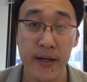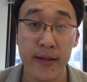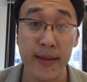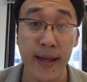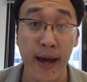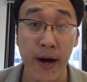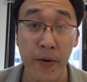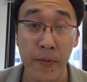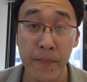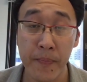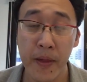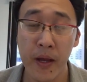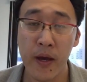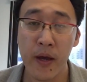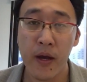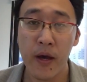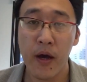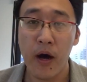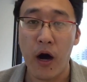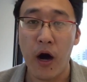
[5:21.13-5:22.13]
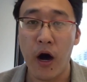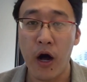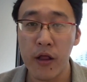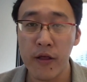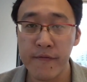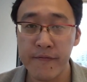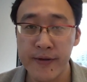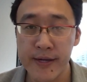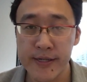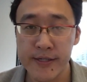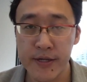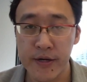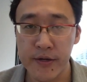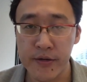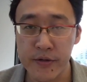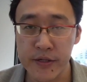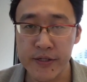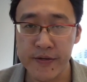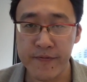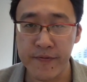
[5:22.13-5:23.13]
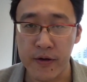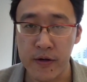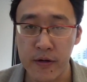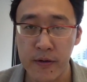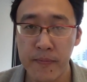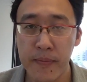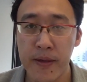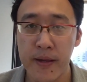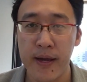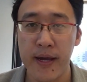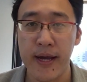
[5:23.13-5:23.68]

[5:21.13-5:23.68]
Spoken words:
Now, all of these are useful